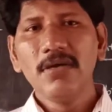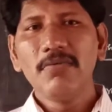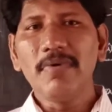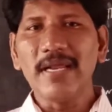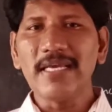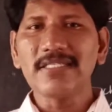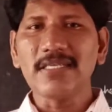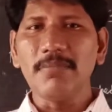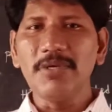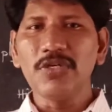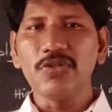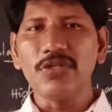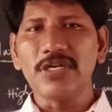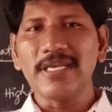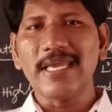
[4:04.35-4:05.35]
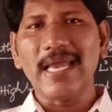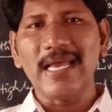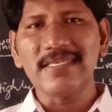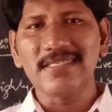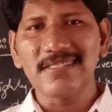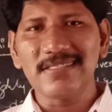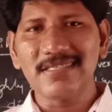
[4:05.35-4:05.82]
Whereas coming to the
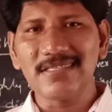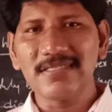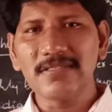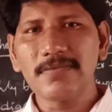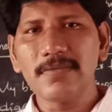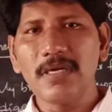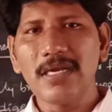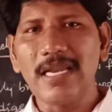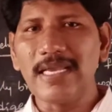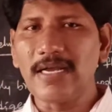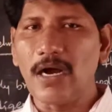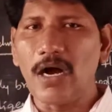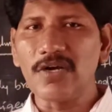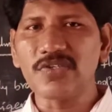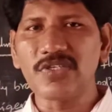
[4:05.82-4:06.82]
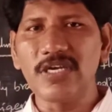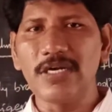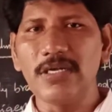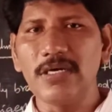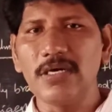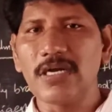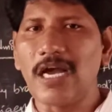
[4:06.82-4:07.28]
gases like oxygen
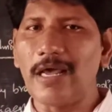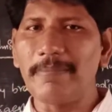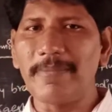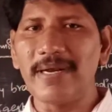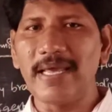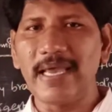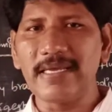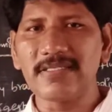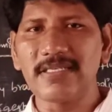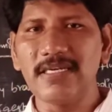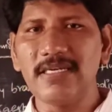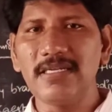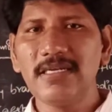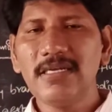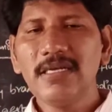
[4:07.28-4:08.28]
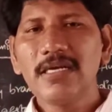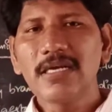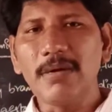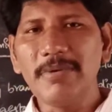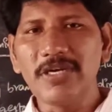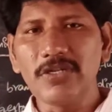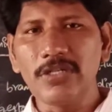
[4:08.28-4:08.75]
and carbon dioxide,
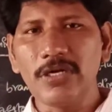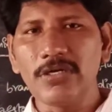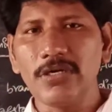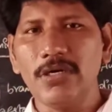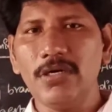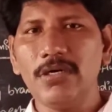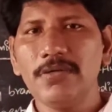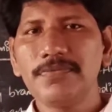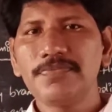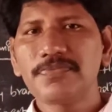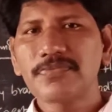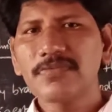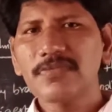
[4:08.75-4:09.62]
coming to the